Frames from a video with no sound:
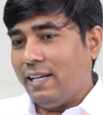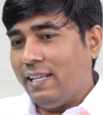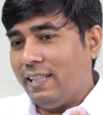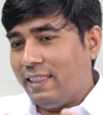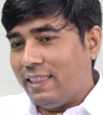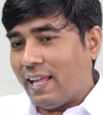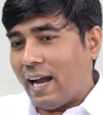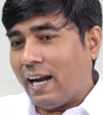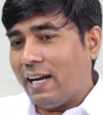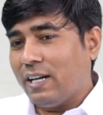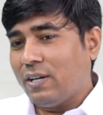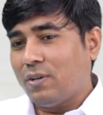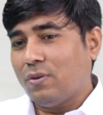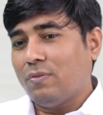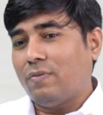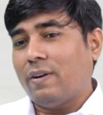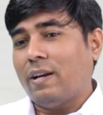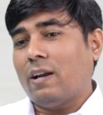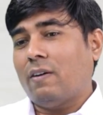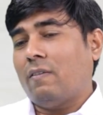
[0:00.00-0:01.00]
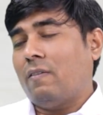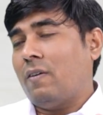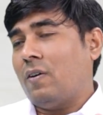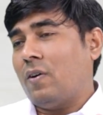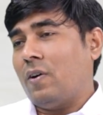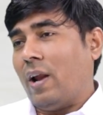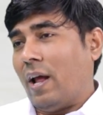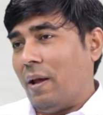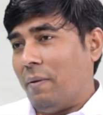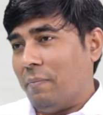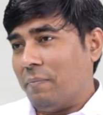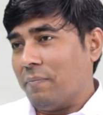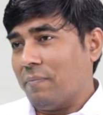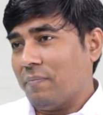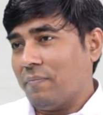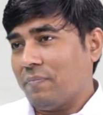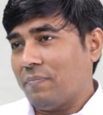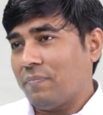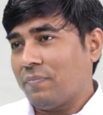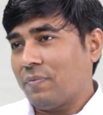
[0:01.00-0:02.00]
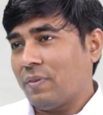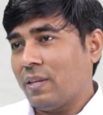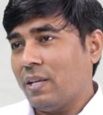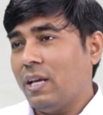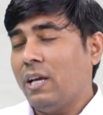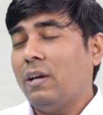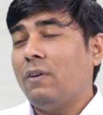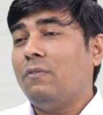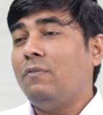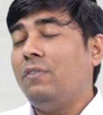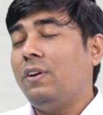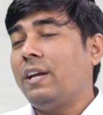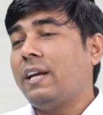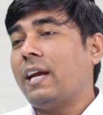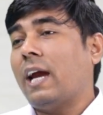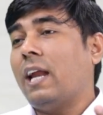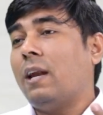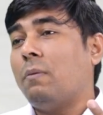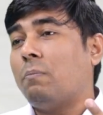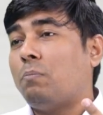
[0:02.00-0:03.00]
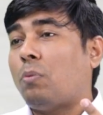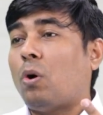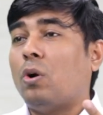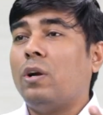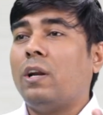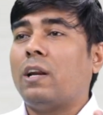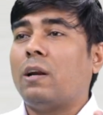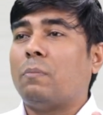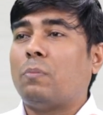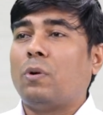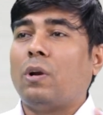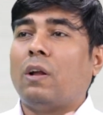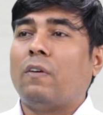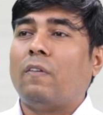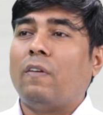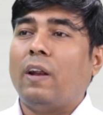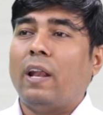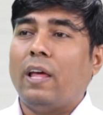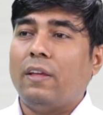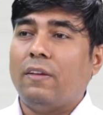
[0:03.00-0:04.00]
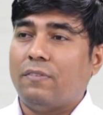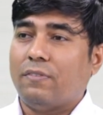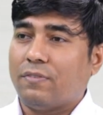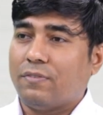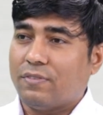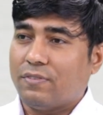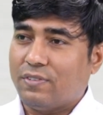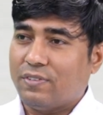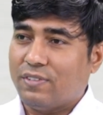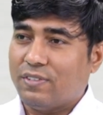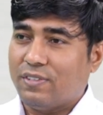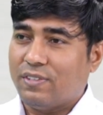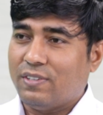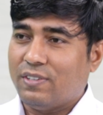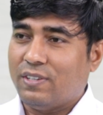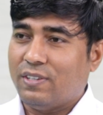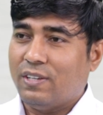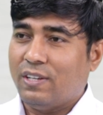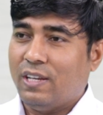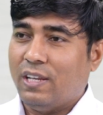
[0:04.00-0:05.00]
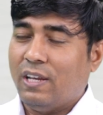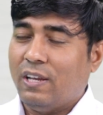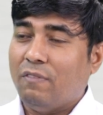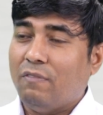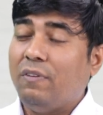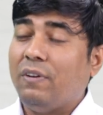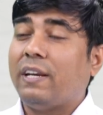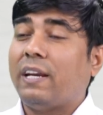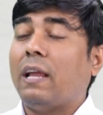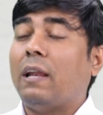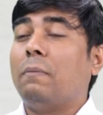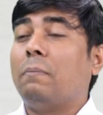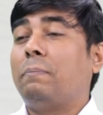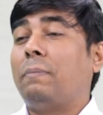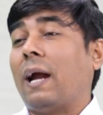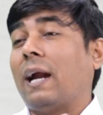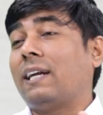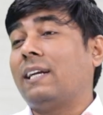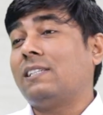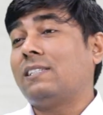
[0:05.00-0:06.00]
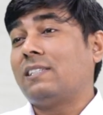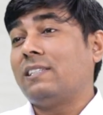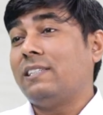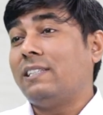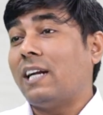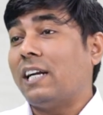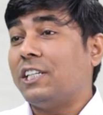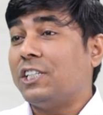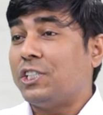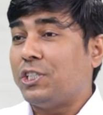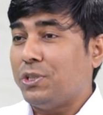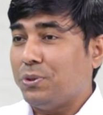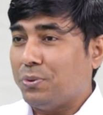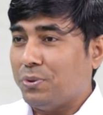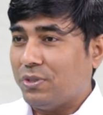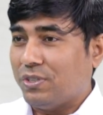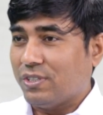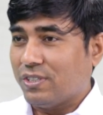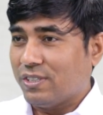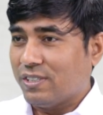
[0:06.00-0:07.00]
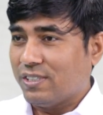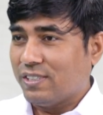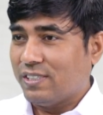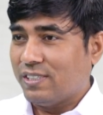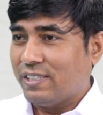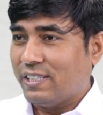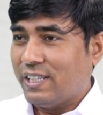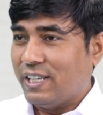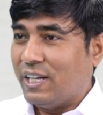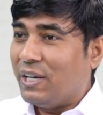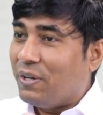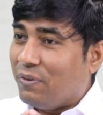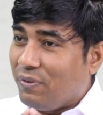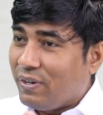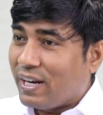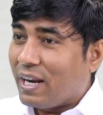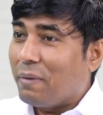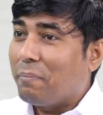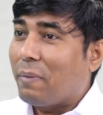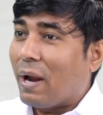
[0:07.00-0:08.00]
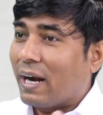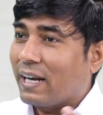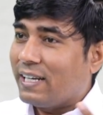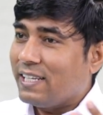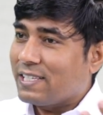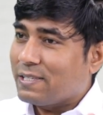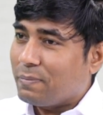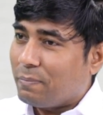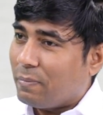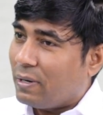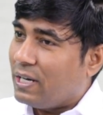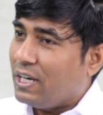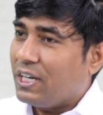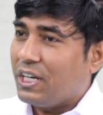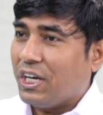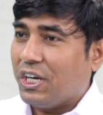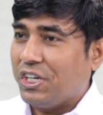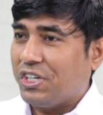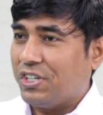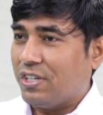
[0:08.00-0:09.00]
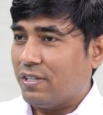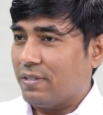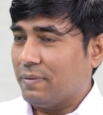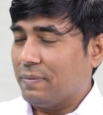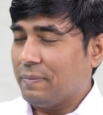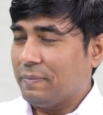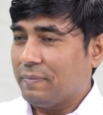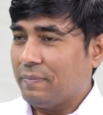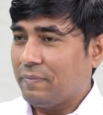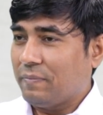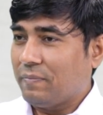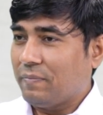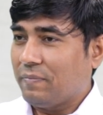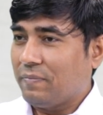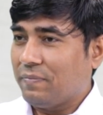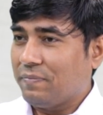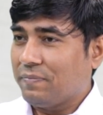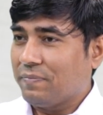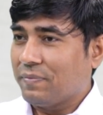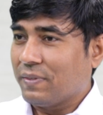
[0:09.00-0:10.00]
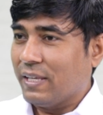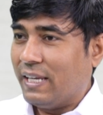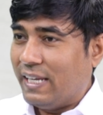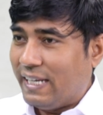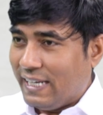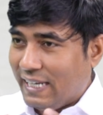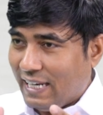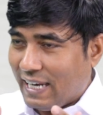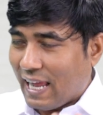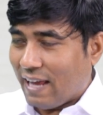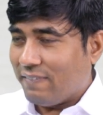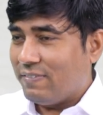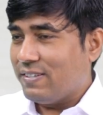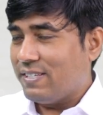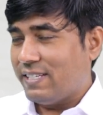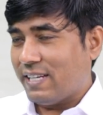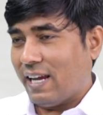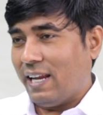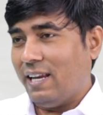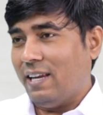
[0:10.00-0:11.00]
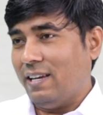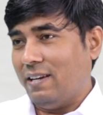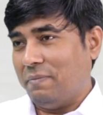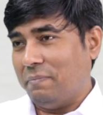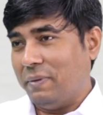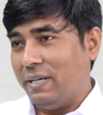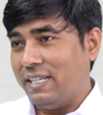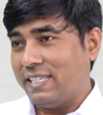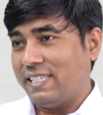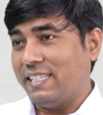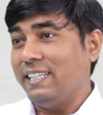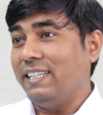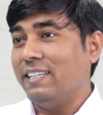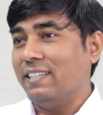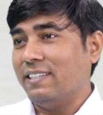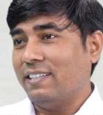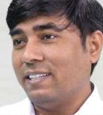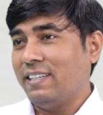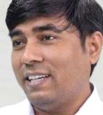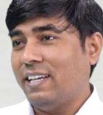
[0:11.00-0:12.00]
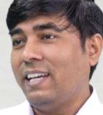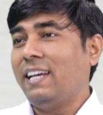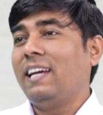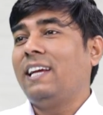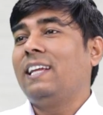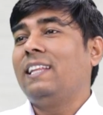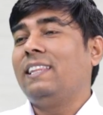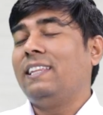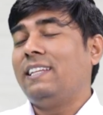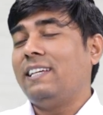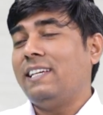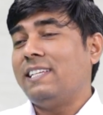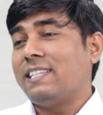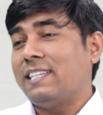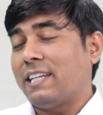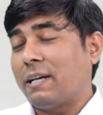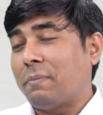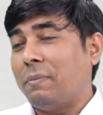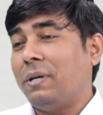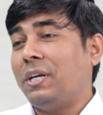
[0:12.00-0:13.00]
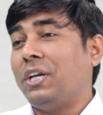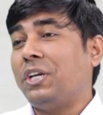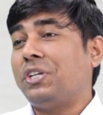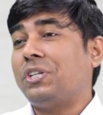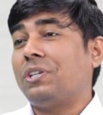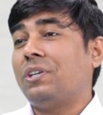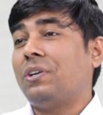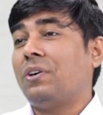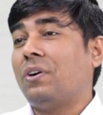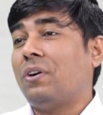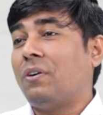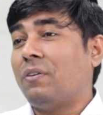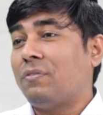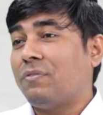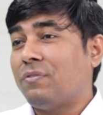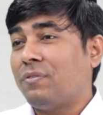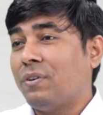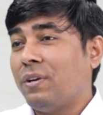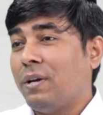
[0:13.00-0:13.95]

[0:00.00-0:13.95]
in that 1 hour time, we can ponder upon our life. We can practice gratitude. We can practice meditation. In lifestyle medicine, there is a recommendation of